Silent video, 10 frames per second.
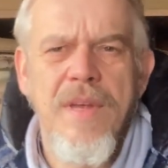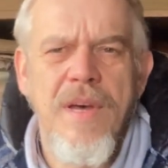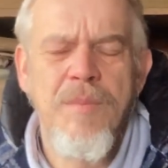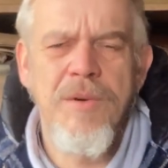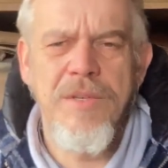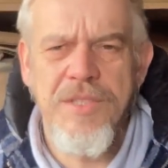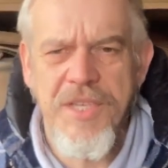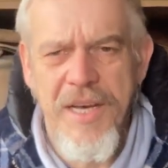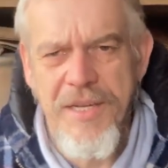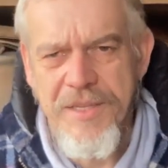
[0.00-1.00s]
I'm not going to
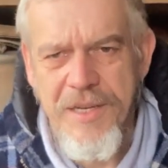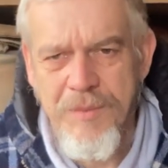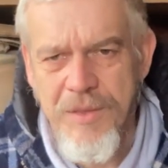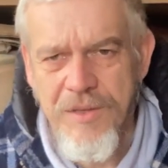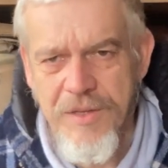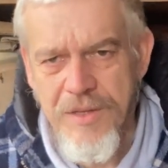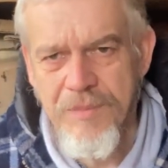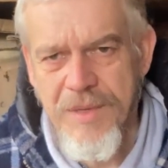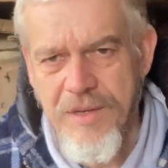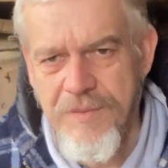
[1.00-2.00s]
say out of date, because I don't
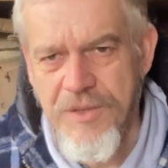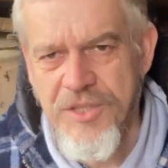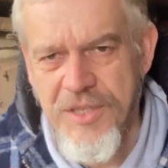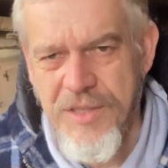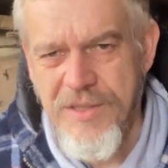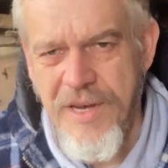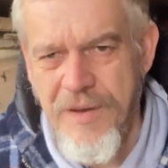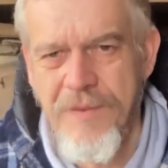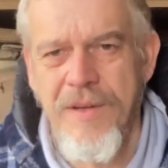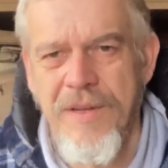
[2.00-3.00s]
believe that seeds
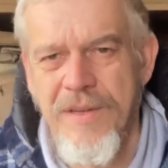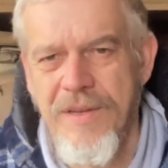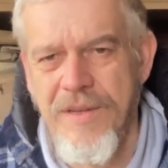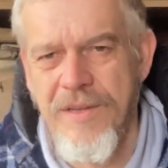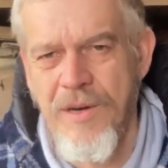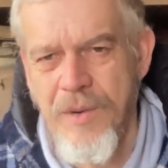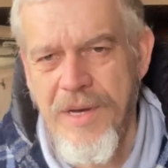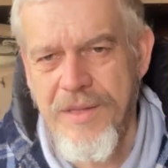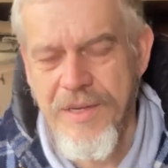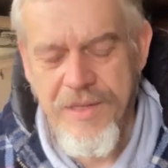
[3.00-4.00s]
ever go out
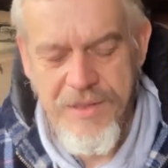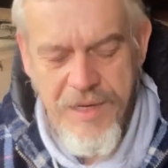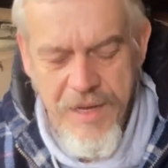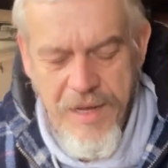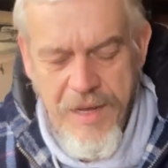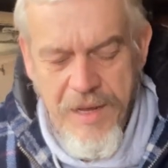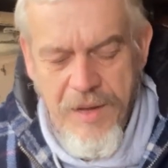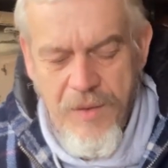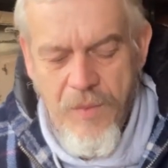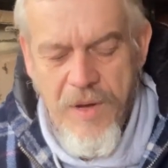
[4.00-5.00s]
of date.
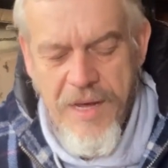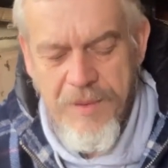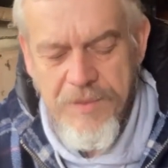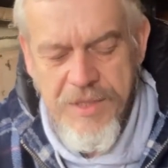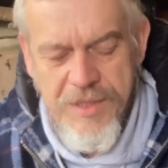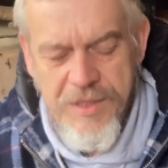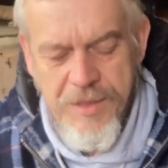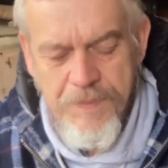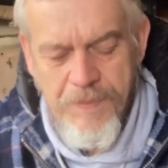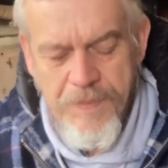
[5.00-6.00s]
What happens is,
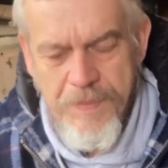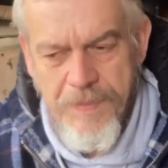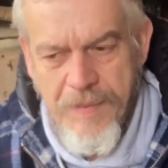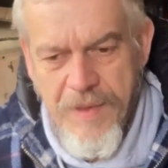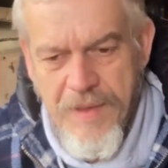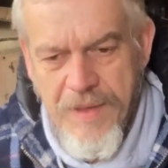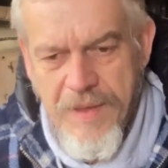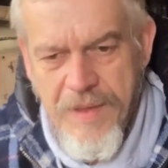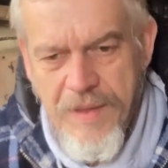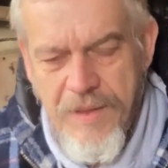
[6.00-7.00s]

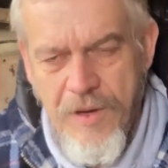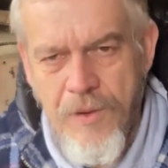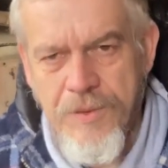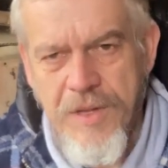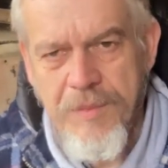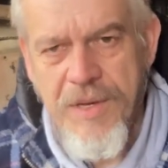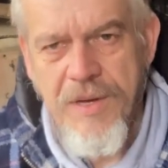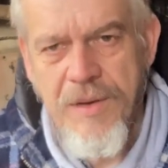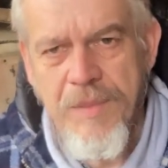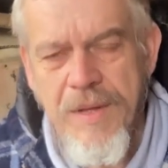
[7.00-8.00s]
the older they
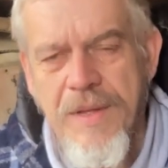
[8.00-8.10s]
become,